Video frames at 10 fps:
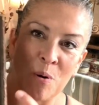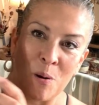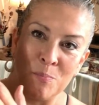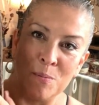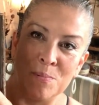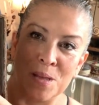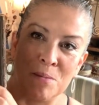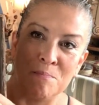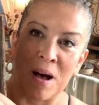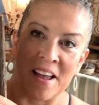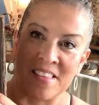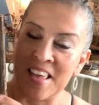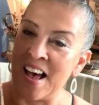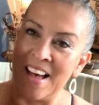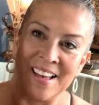probably buy
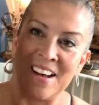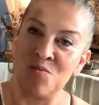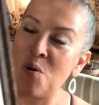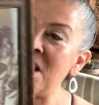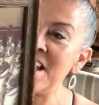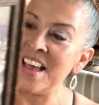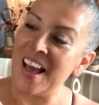that? Why?